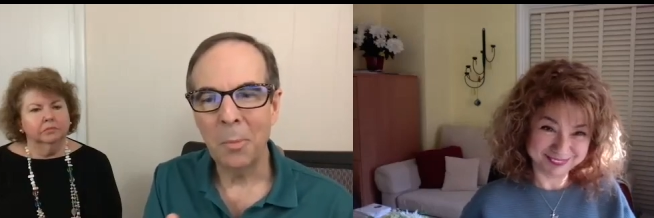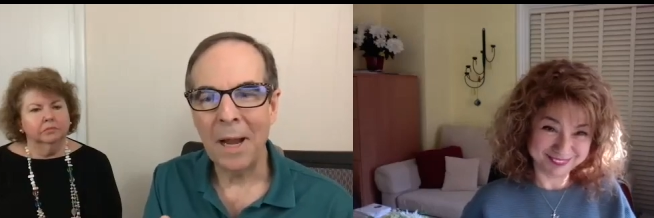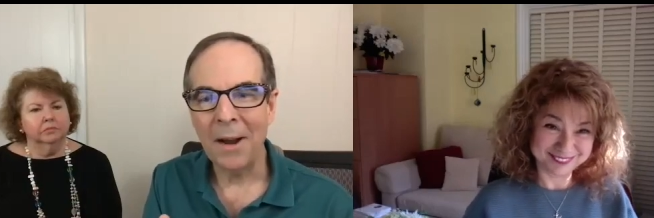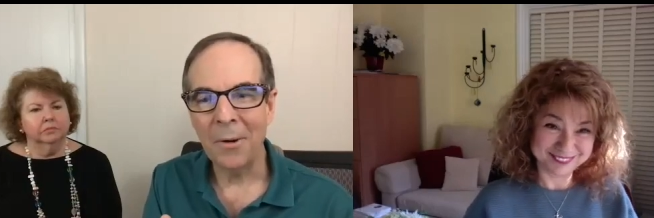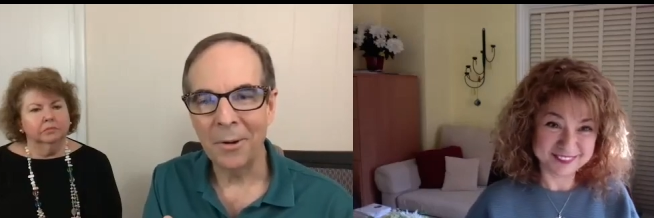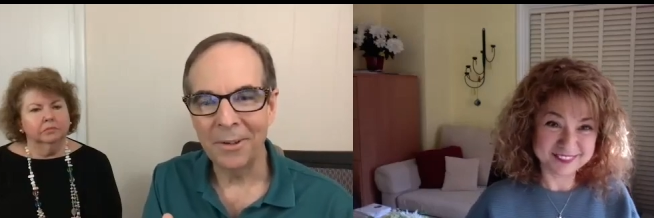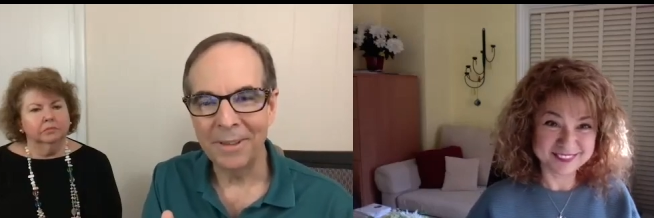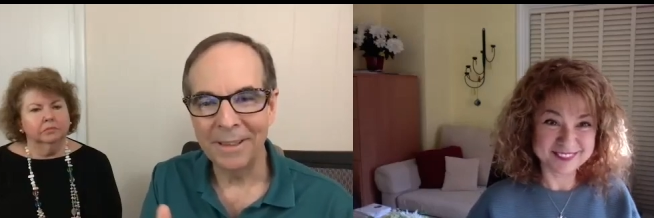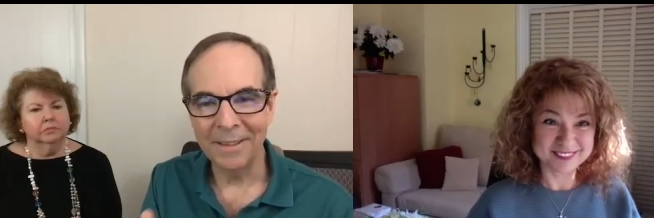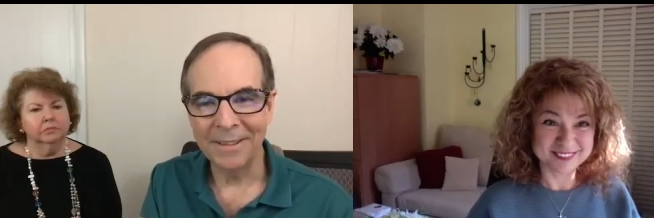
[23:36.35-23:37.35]
Speaker 1: power
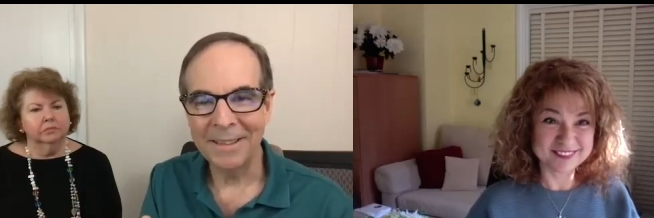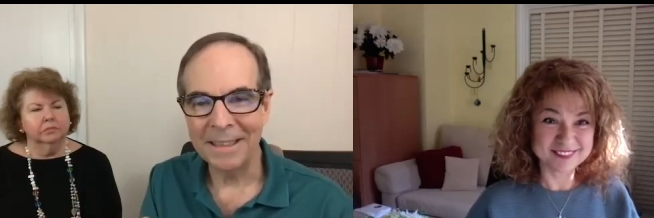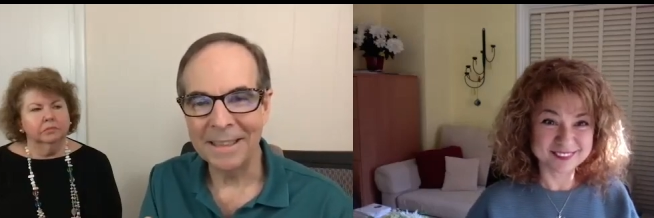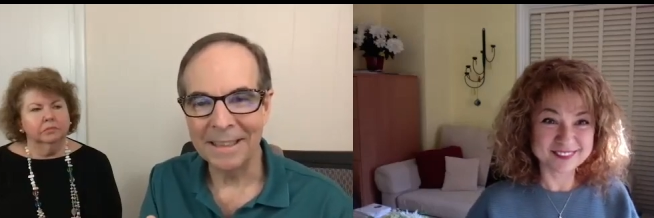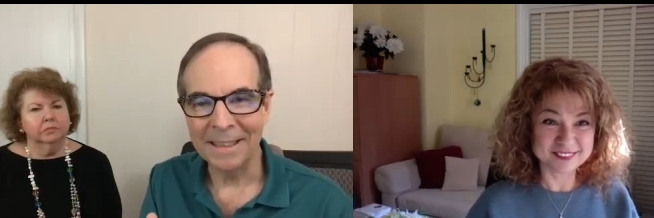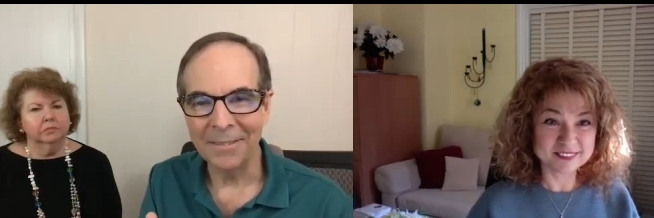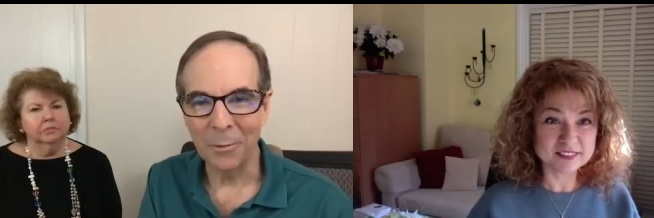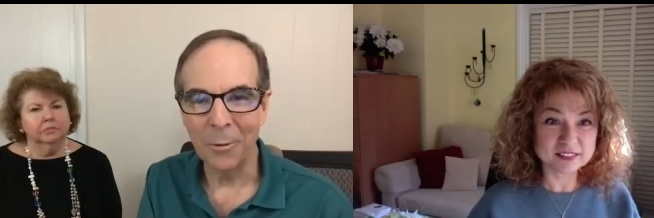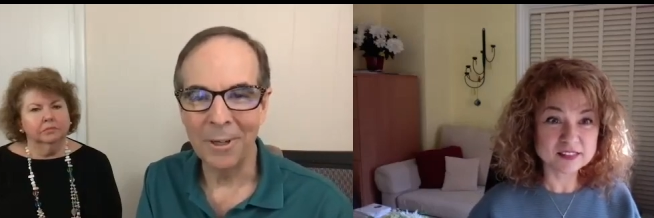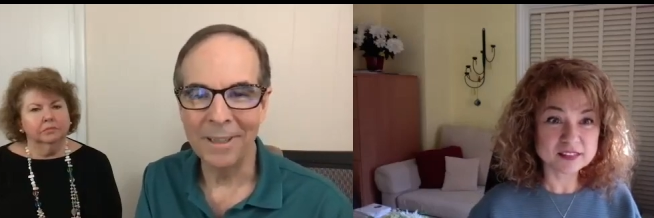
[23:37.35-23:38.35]
in seeing it
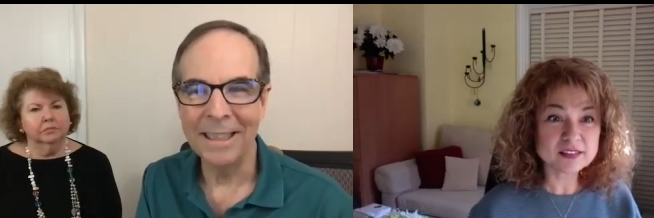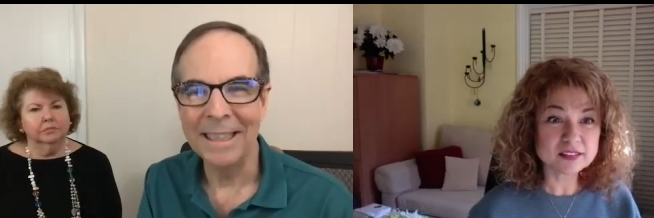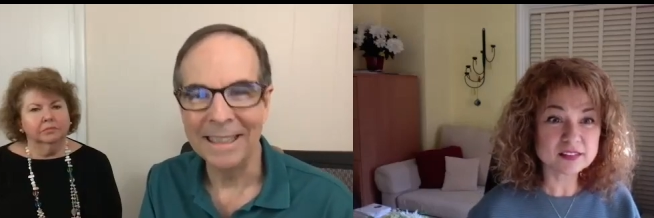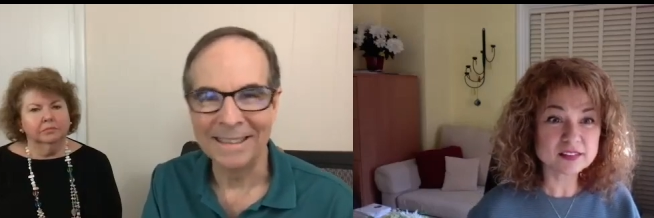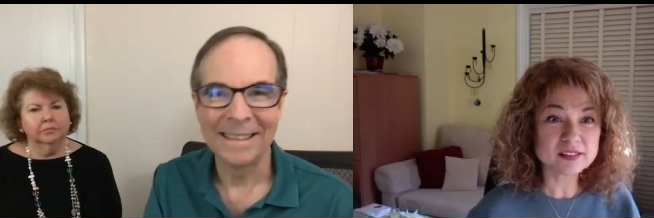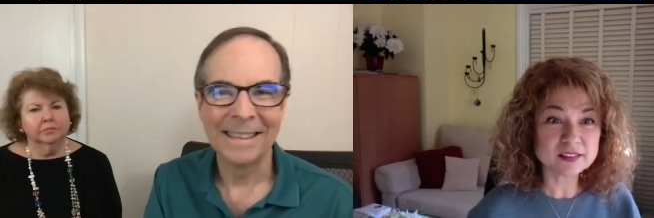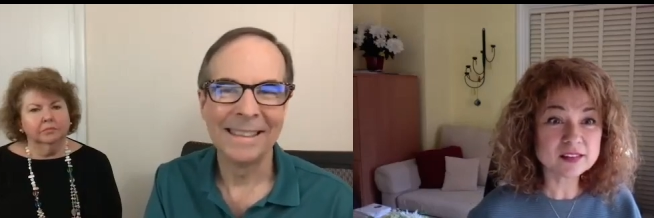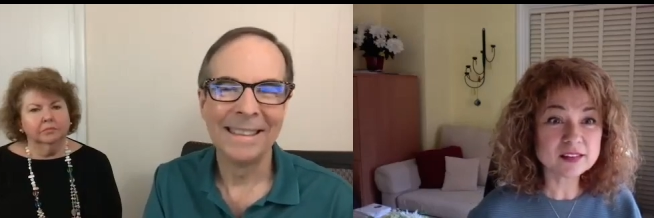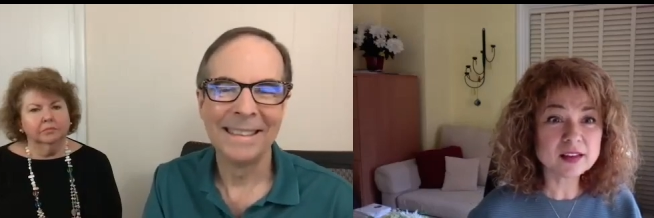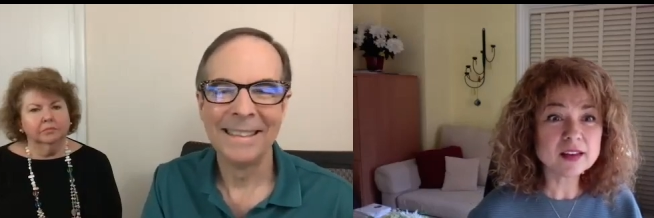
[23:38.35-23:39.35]
for what it is
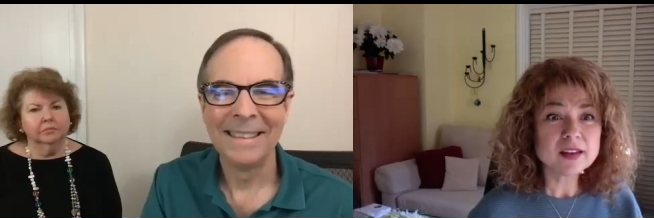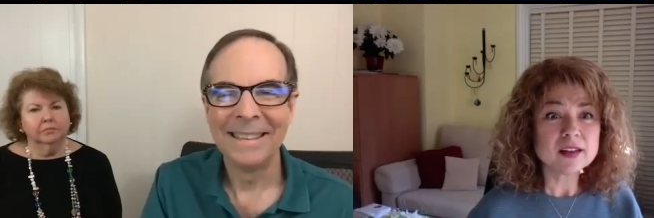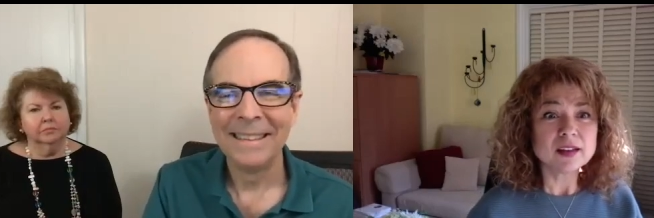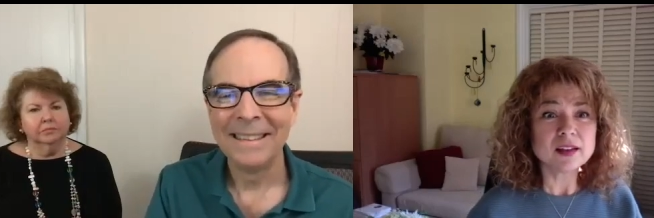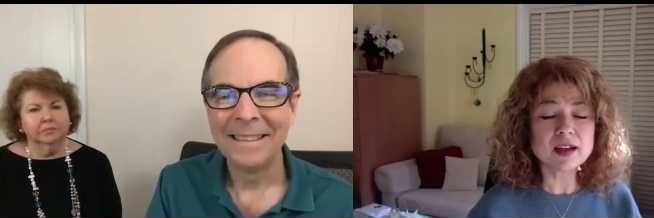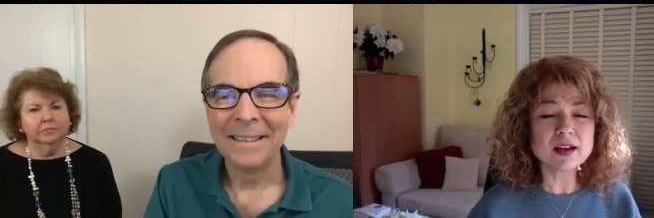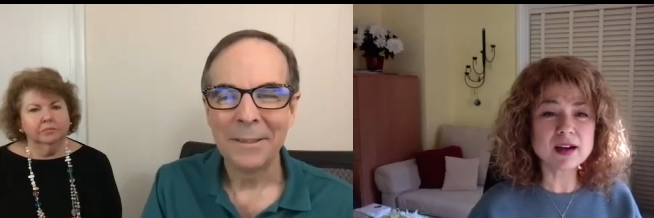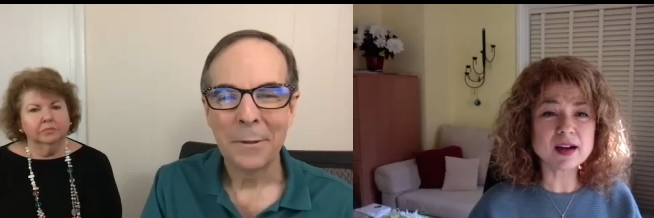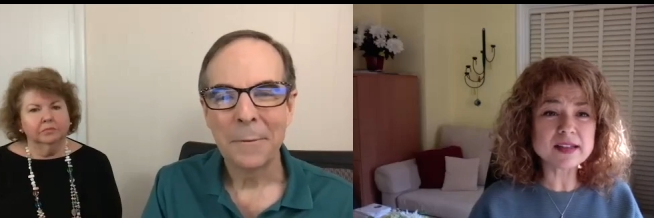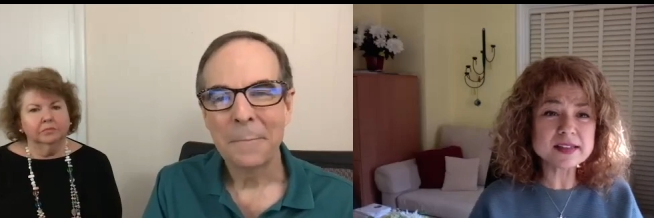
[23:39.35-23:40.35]

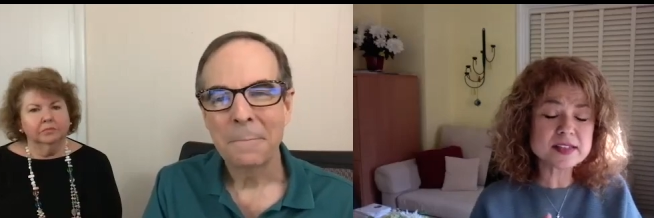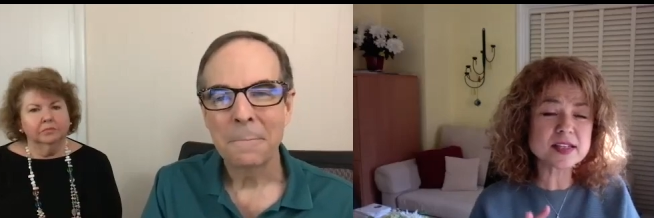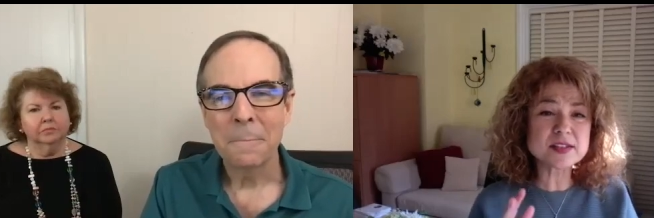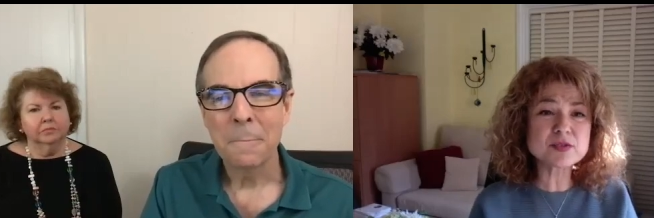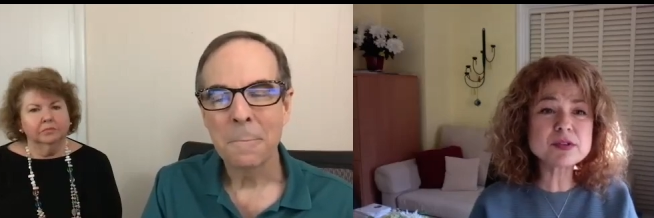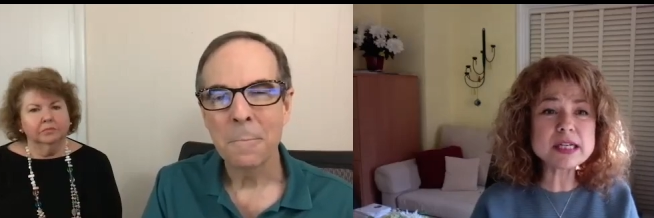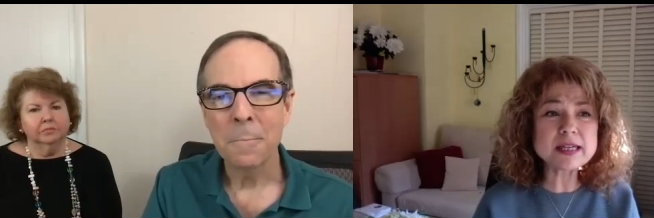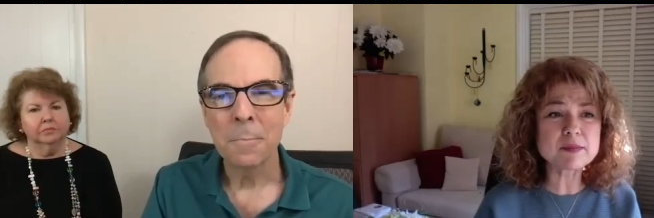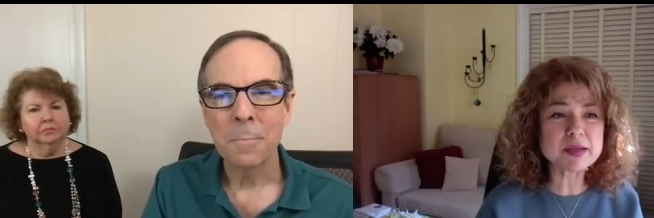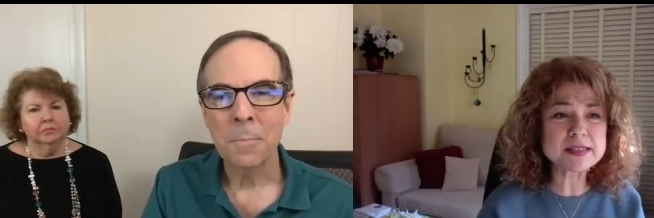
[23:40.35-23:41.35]
Speaker 2: yeah and it's it's
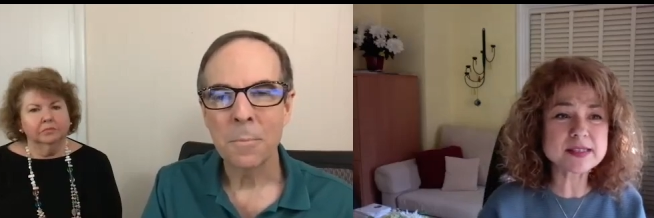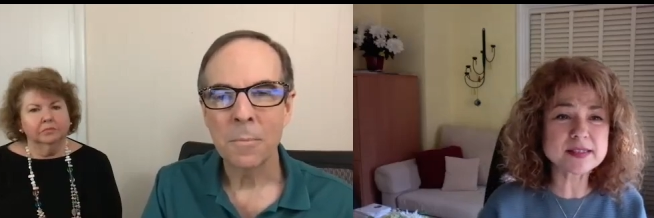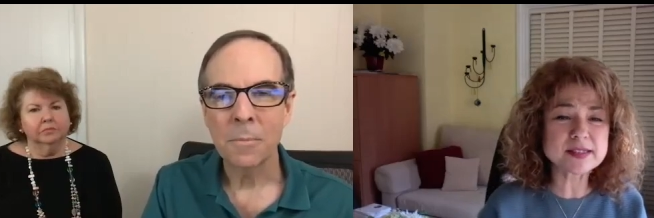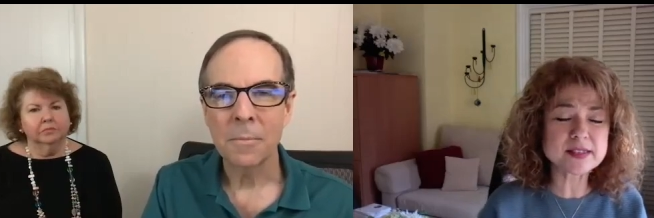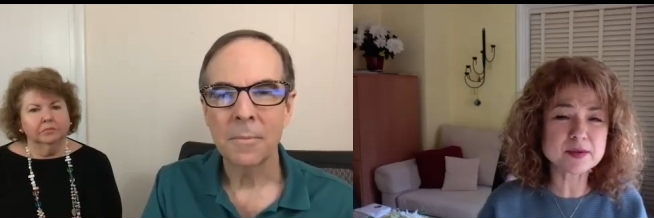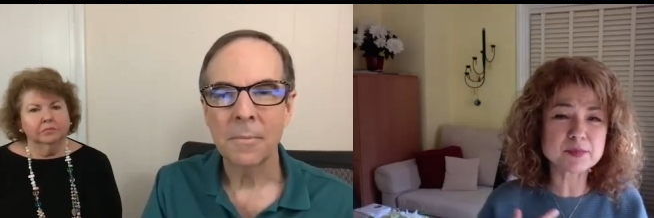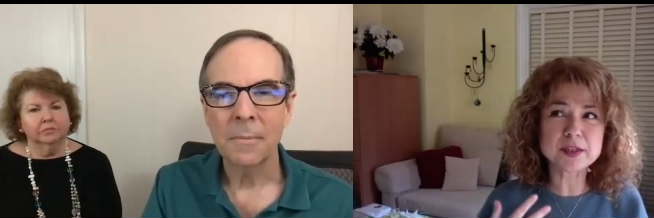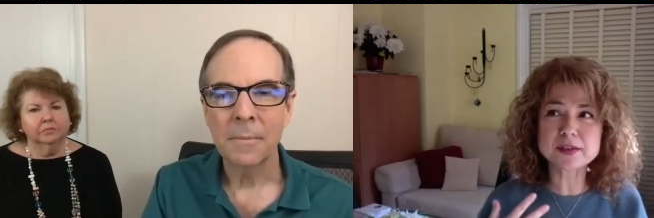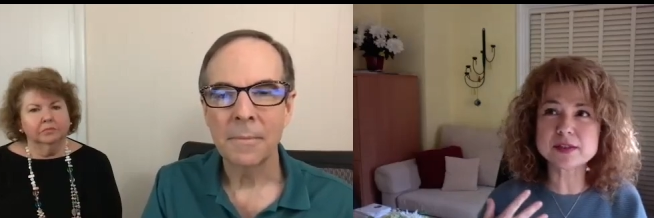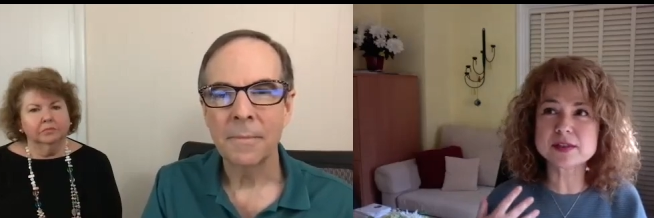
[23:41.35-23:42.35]
really amazing isn't it
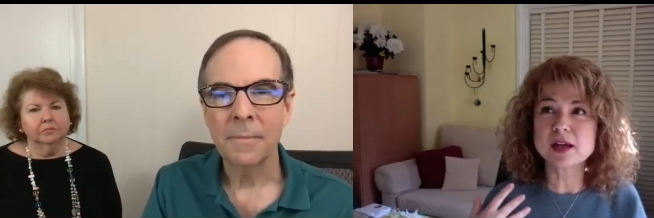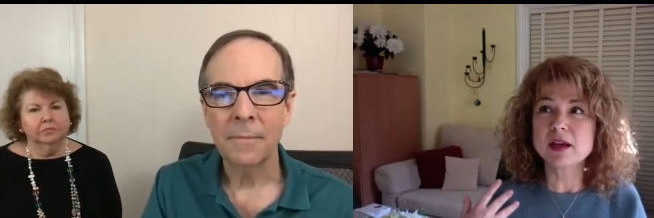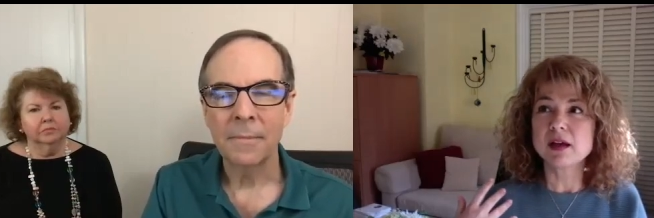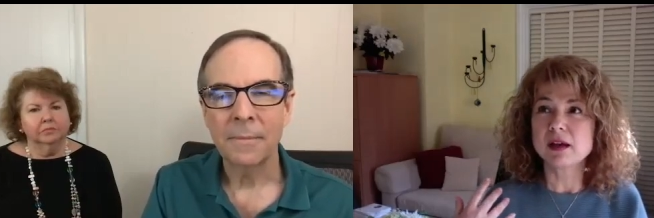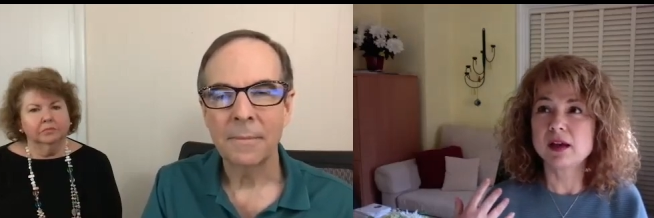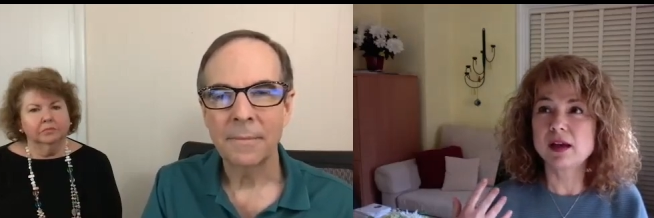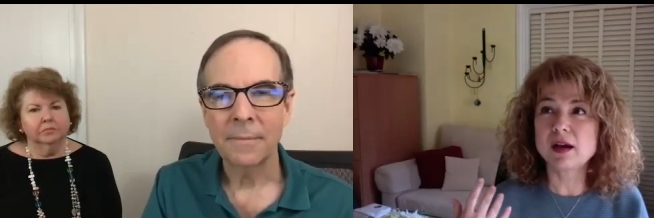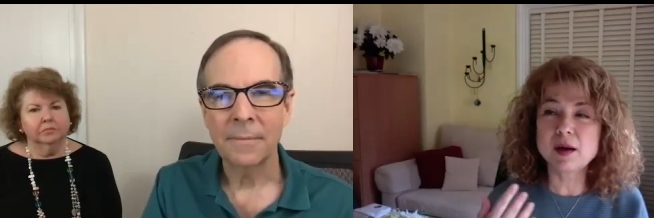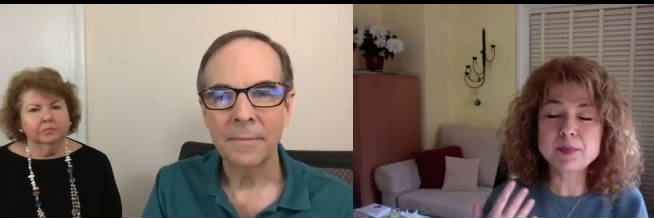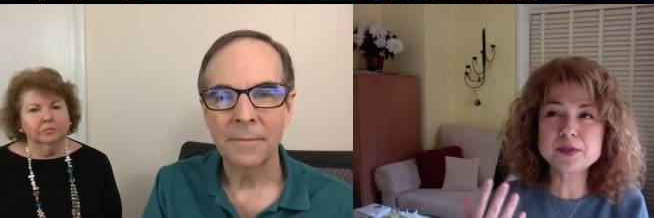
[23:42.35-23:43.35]
because uh,